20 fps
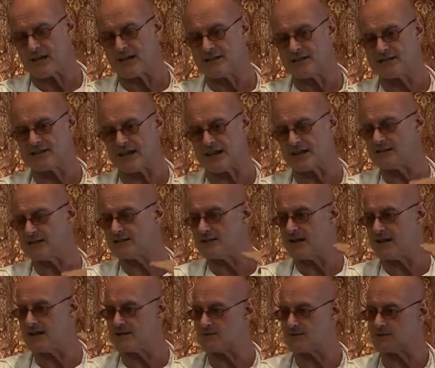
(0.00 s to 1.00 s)
Second
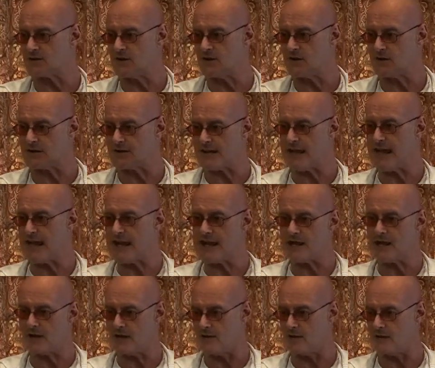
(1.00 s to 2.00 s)
stage was called
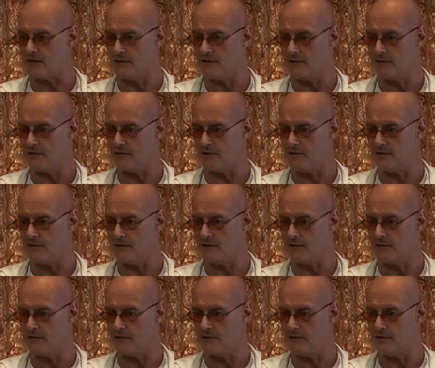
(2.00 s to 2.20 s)
care.